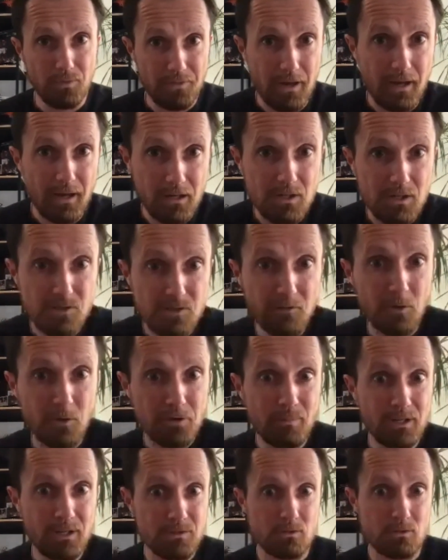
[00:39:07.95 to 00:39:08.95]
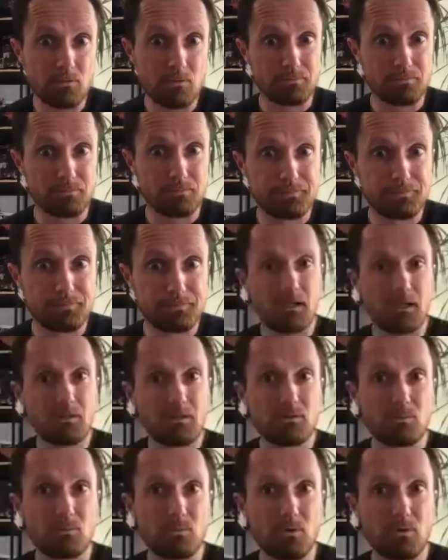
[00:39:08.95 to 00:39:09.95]
is fundamental for
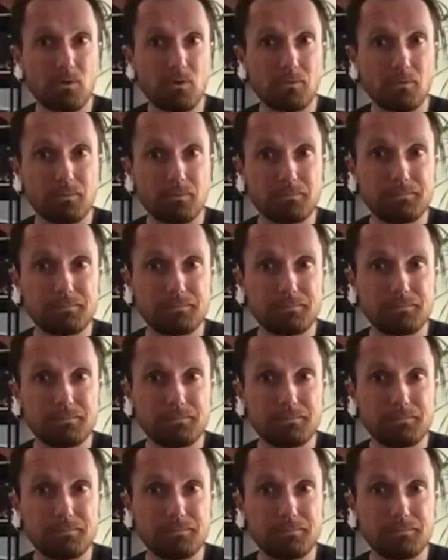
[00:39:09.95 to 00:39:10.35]
today and tomorrow.